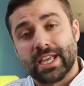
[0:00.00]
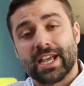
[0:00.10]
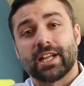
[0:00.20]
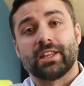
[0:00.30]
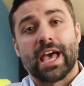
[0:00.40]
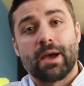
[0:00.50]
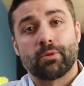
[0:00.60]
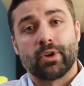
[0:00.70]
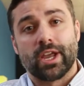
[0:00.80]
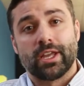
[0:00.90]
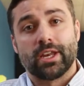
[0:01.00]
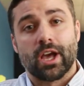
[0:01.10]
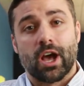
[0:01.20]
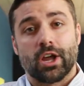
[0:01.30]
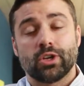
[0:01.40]
and collaborated
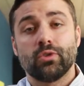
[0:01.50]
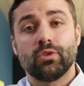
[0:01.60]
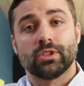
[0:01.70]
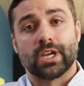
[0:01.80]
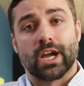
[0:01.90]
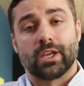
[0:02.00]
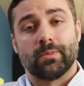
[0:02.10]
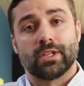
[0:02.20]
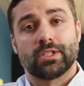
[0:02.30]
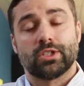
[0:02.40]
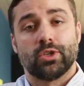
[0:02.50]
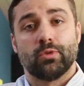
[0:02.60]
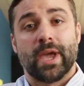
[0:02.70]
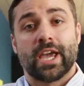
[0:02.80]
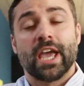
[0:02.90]
on Google documents to make